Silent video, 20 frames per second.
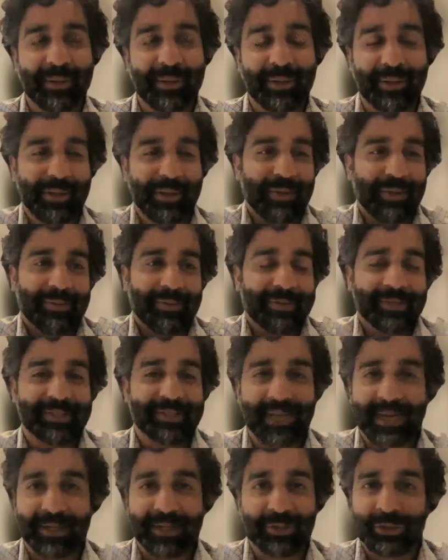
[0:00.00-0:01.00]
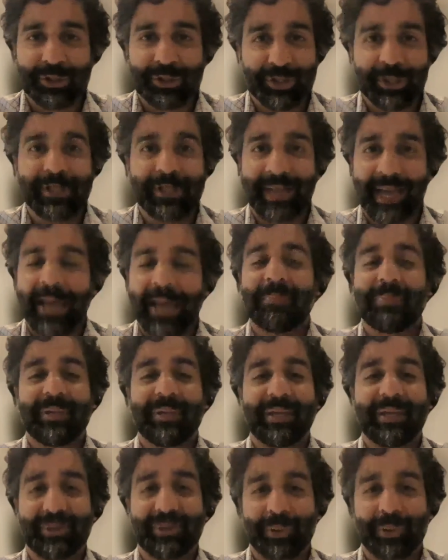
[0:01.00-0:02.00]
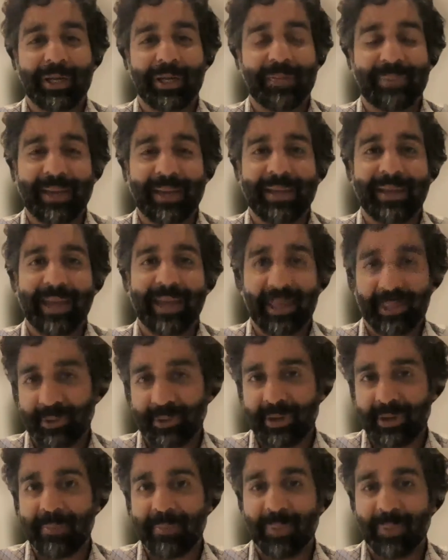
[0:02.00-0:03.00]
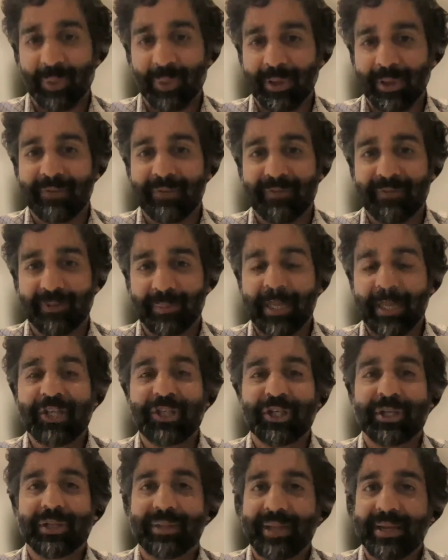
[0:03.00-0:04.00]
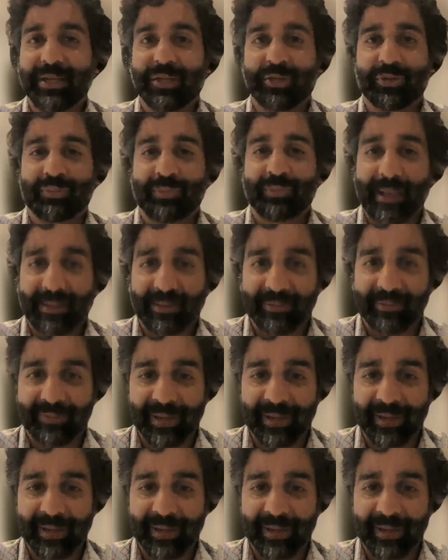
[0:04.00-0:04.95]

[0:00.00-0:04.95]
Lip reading: the doctor should not be annoyed by gathering more information that is relevant.